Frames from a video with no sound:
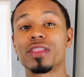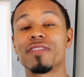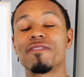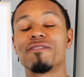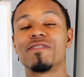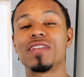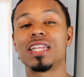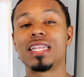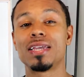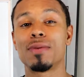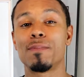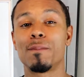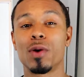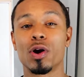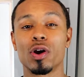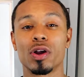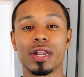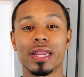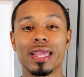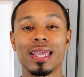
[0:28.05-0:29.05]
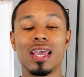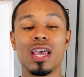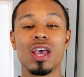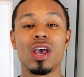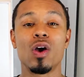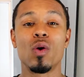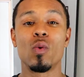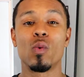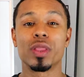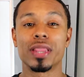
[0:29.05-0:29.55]
affiliate marketing
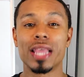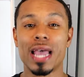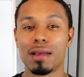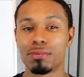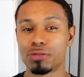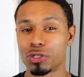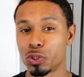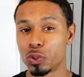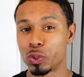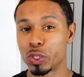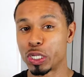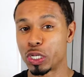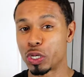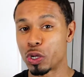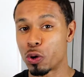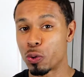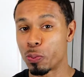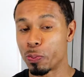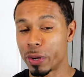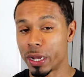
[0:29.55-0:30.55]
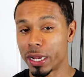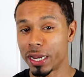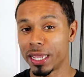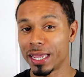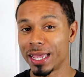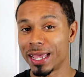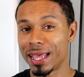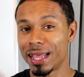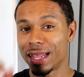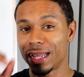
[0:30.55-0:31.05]
with absolutely no money.